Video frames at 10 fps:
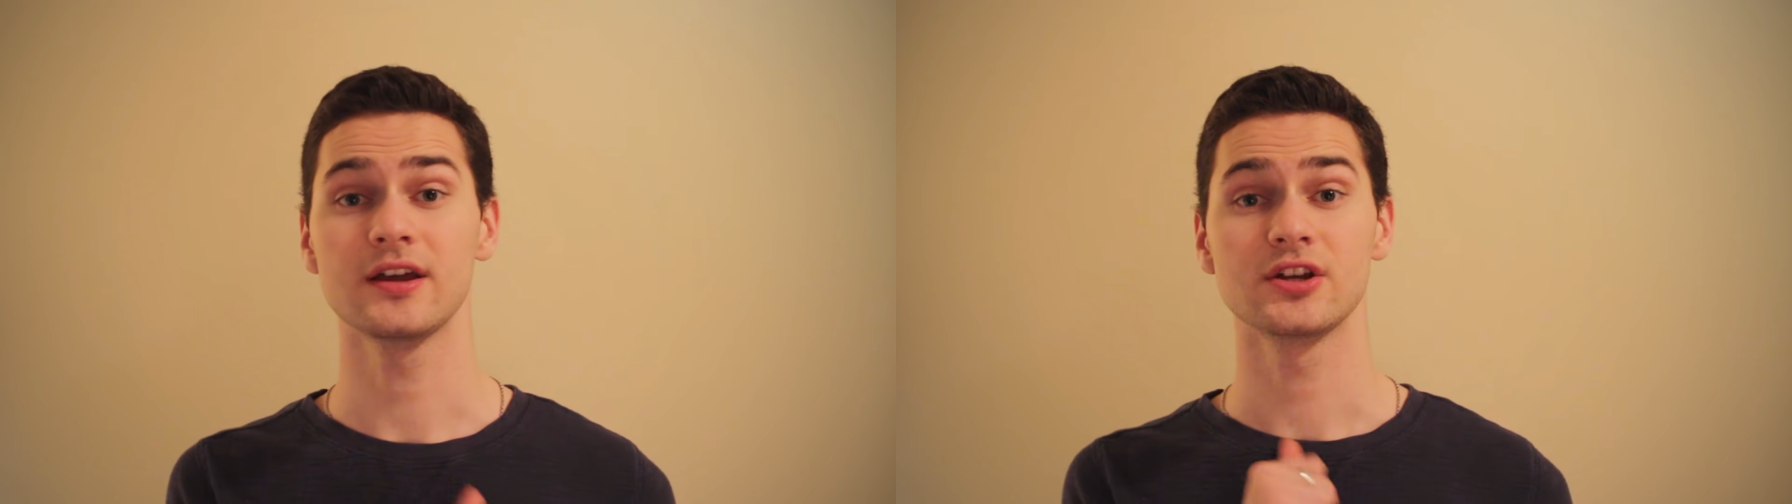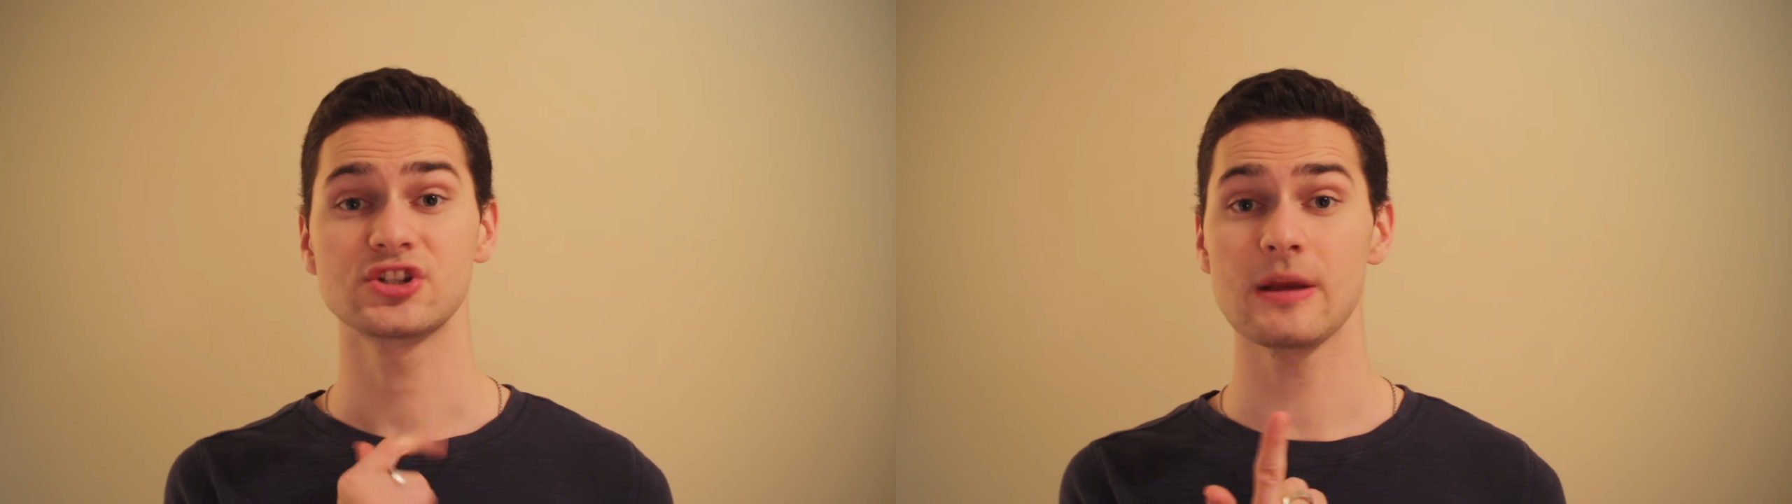
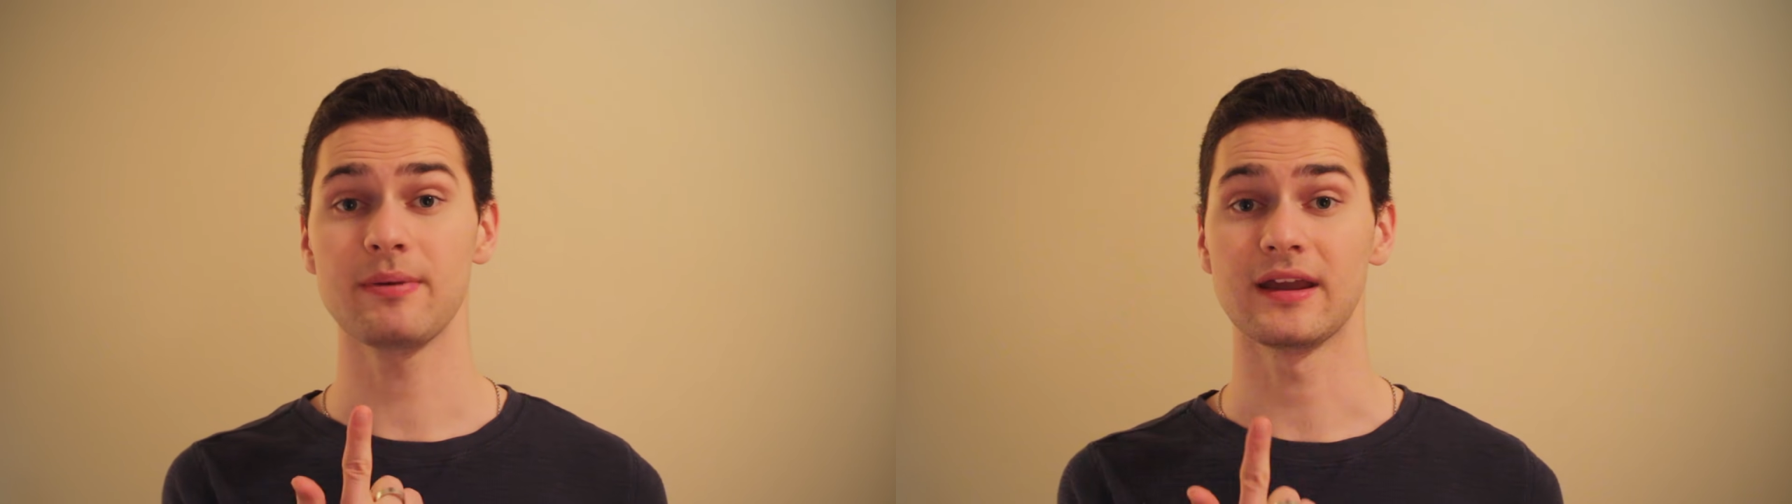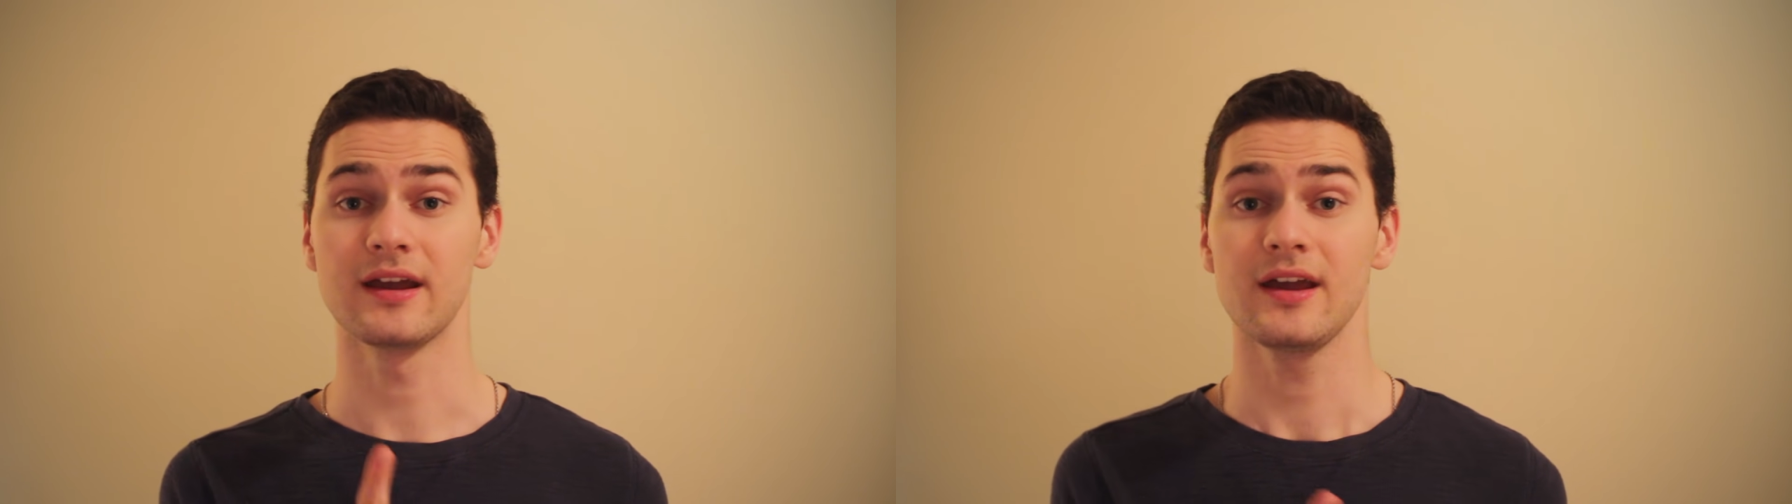
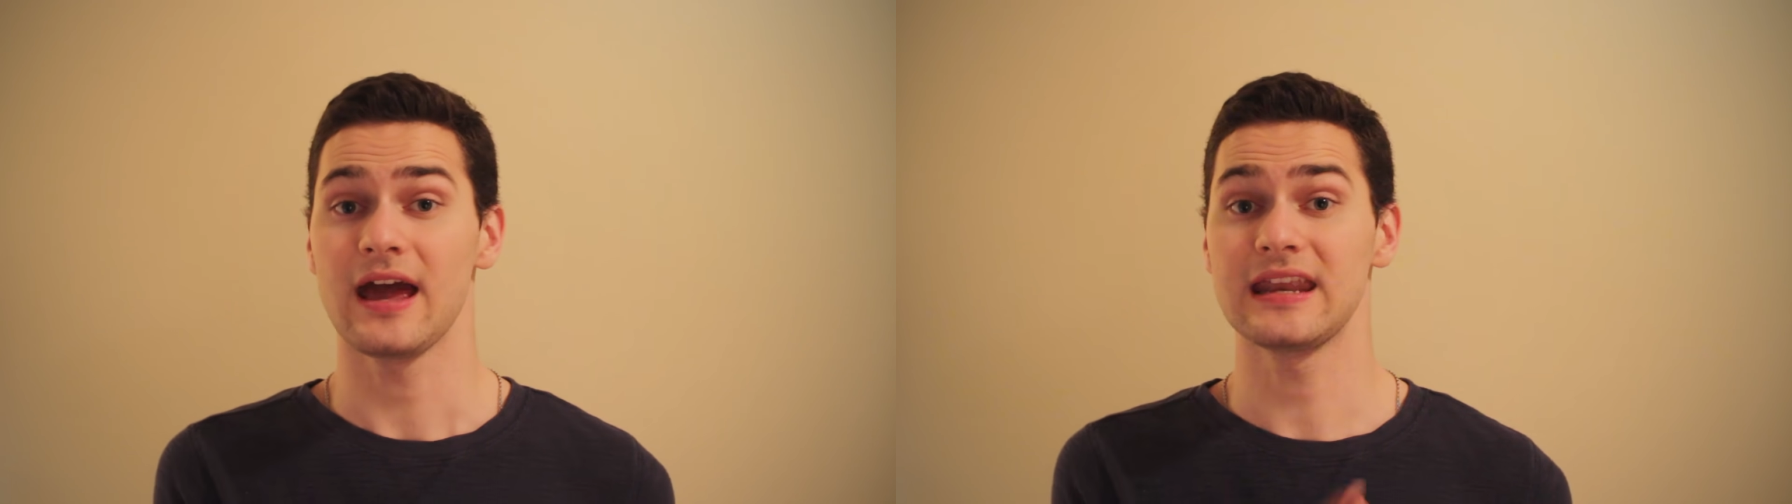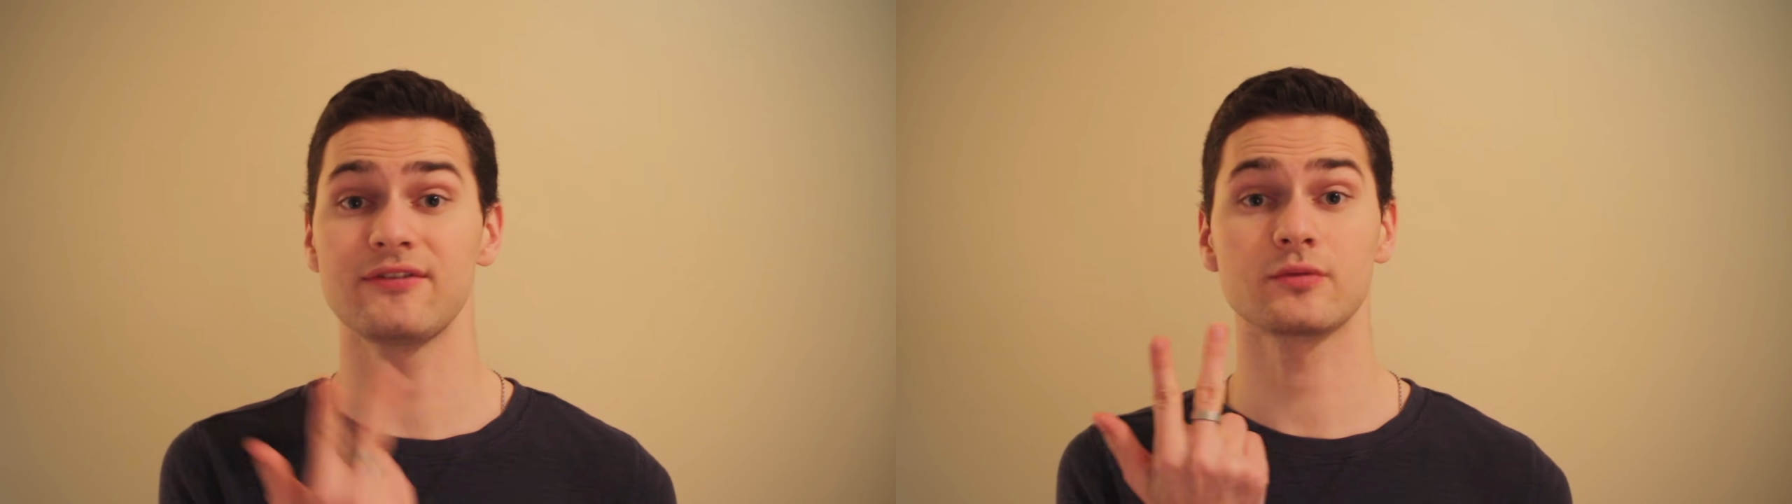shipping,
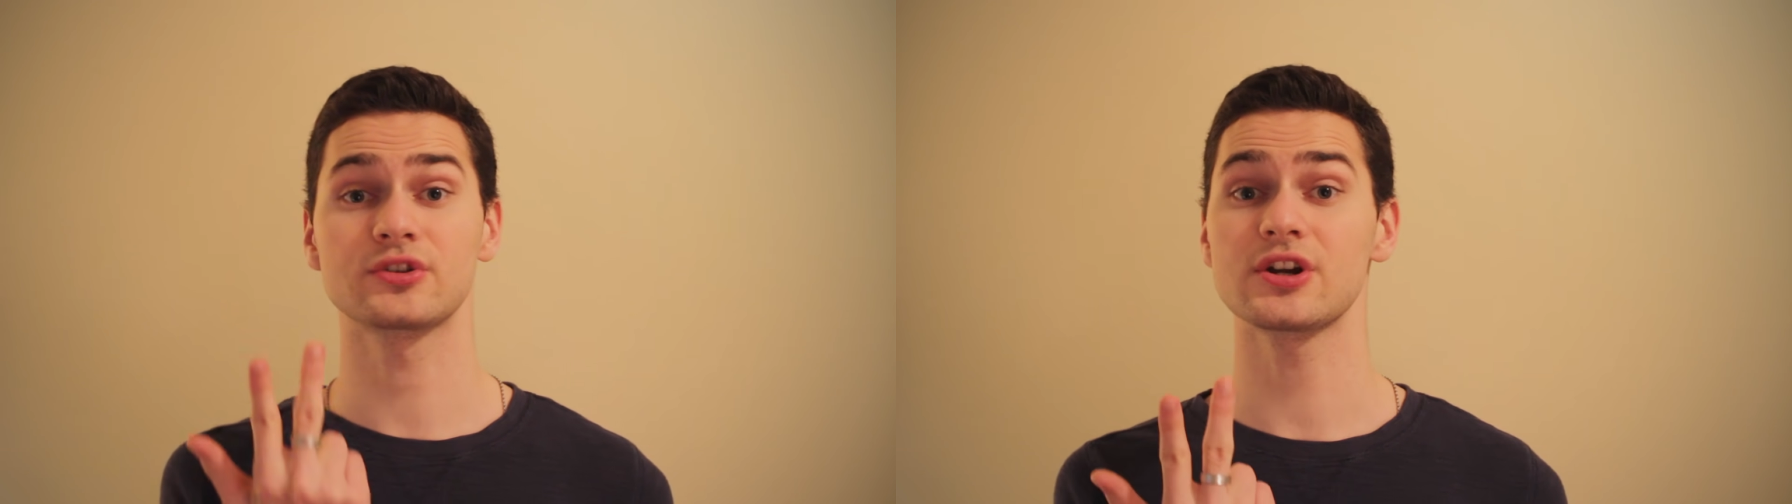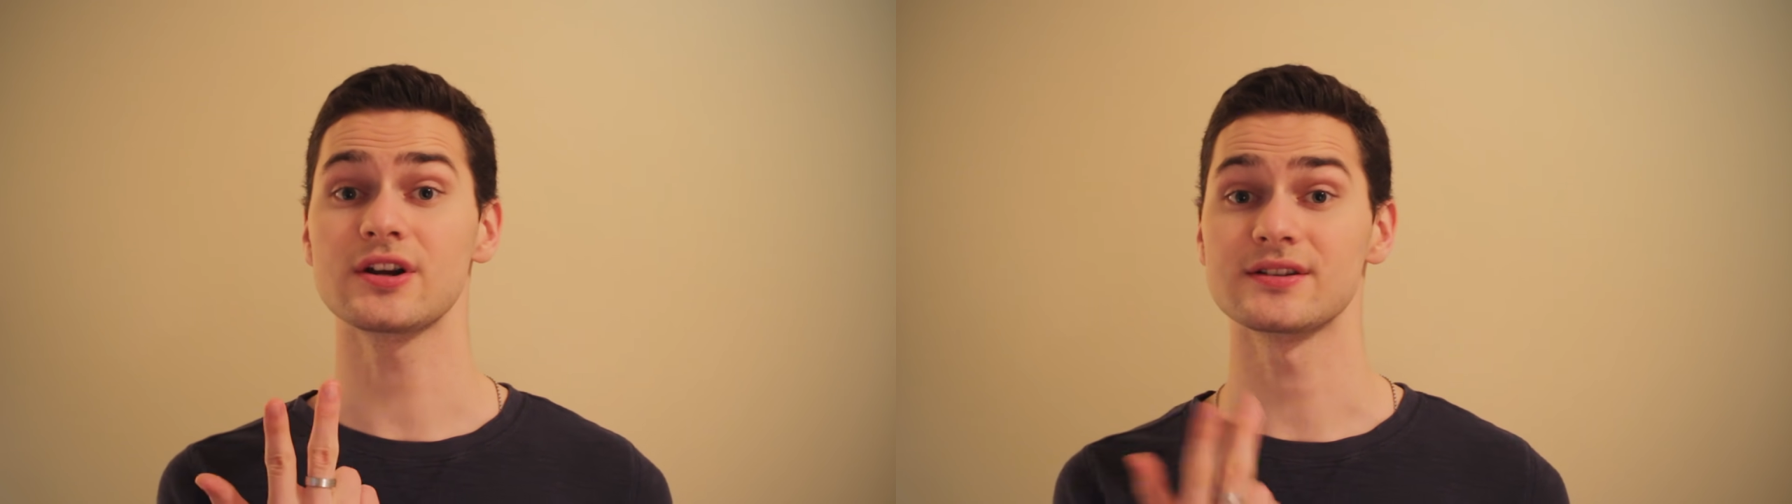and even
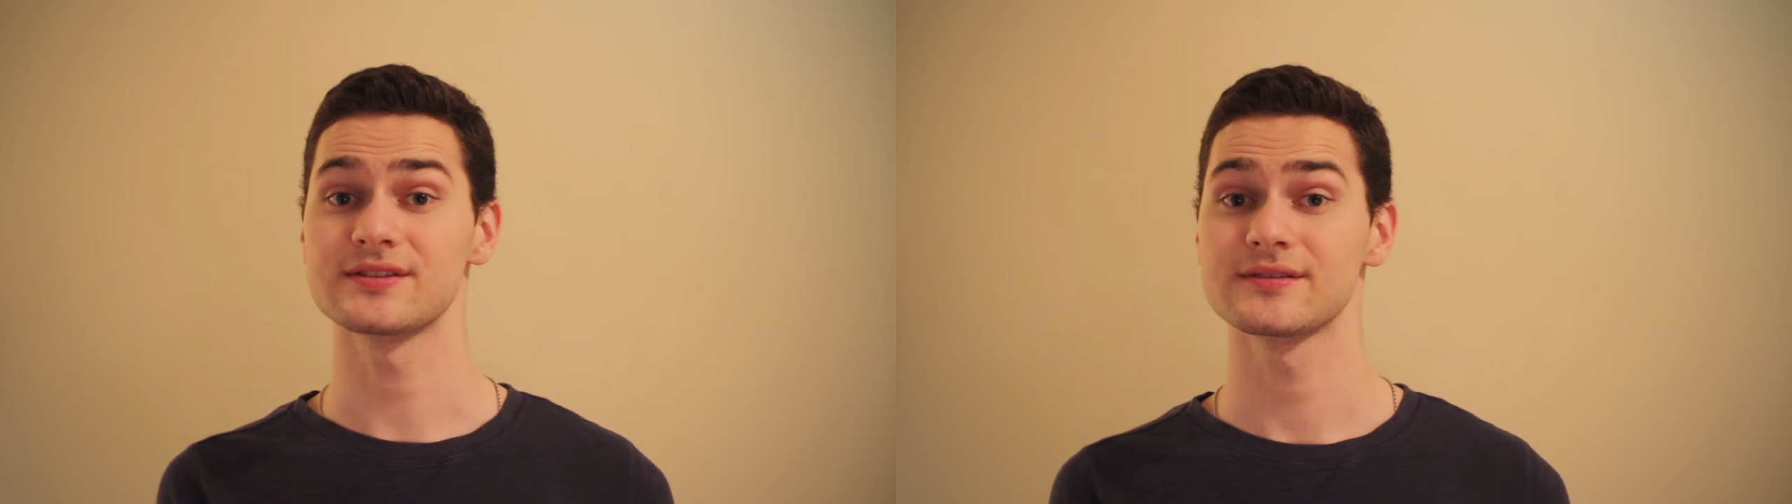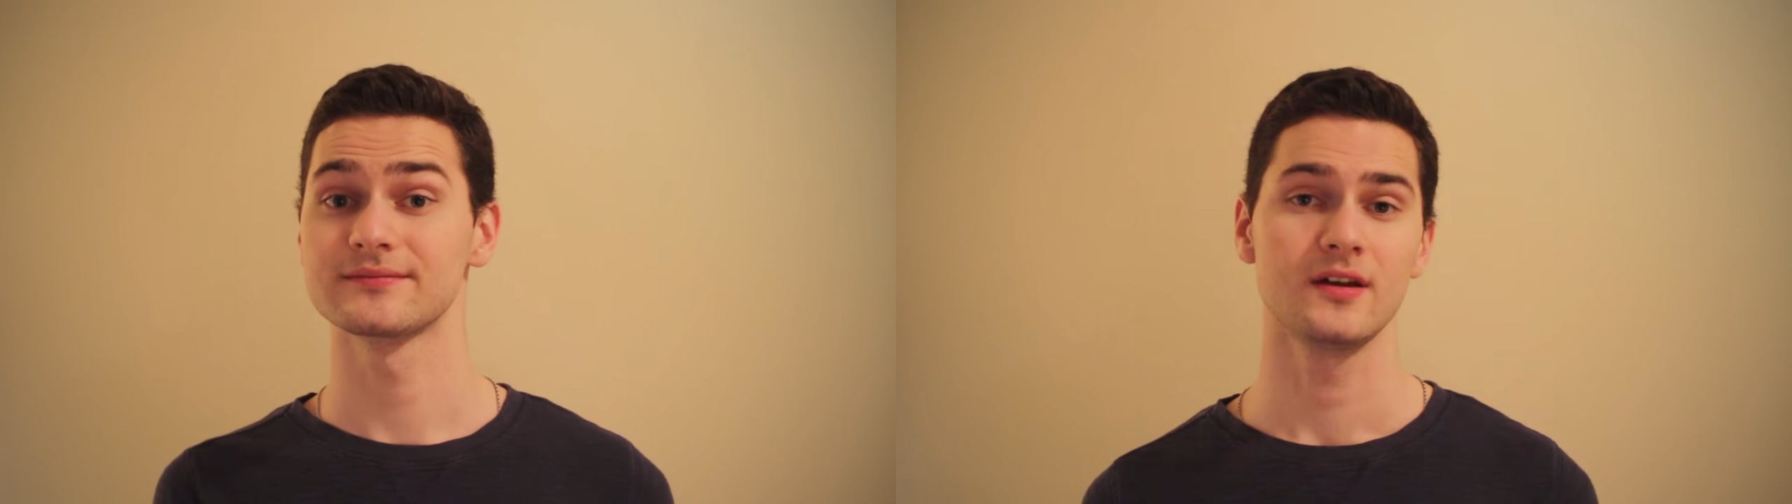returns.